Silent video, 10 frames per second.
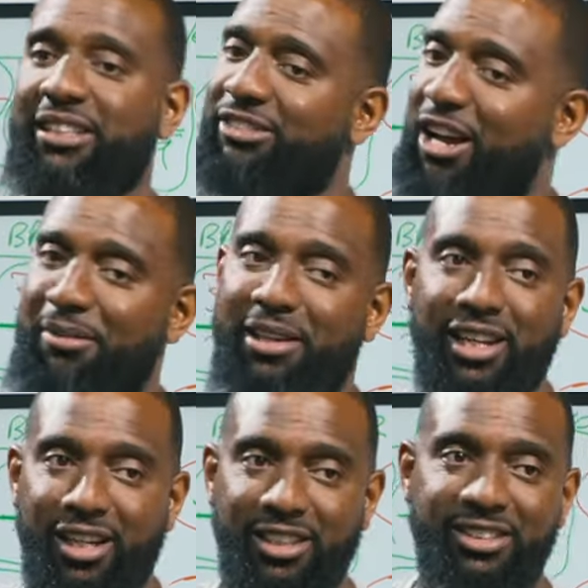Grab the
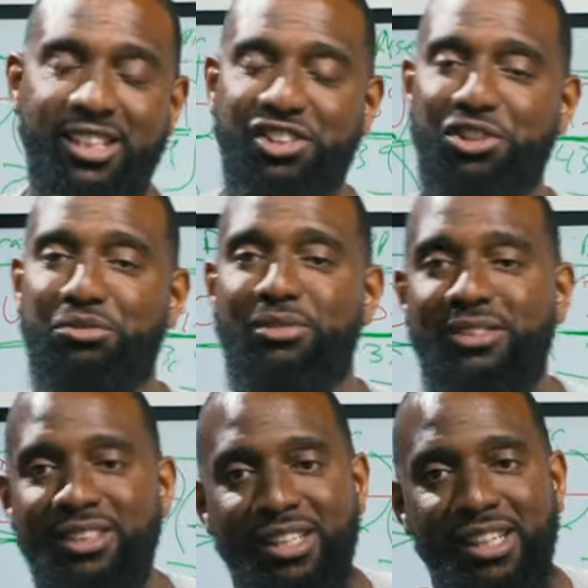guns, they shoot.
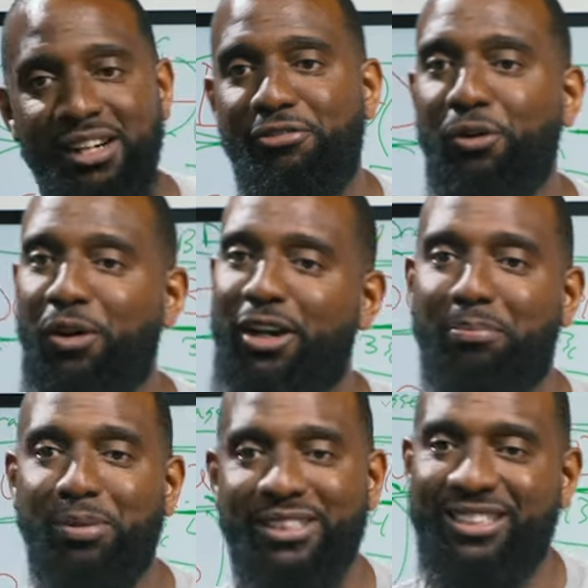
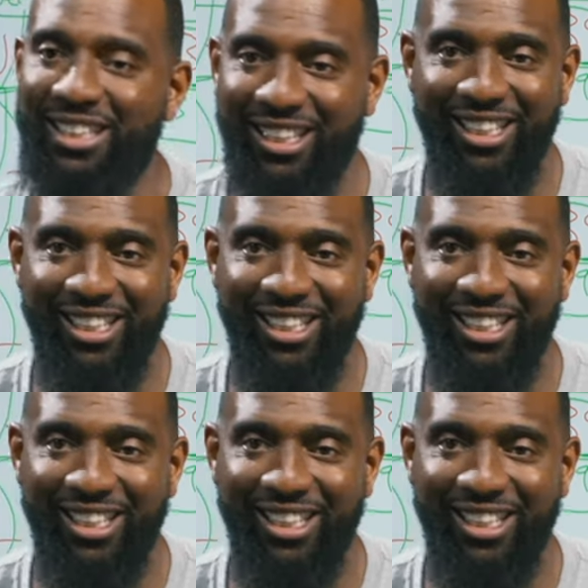400%.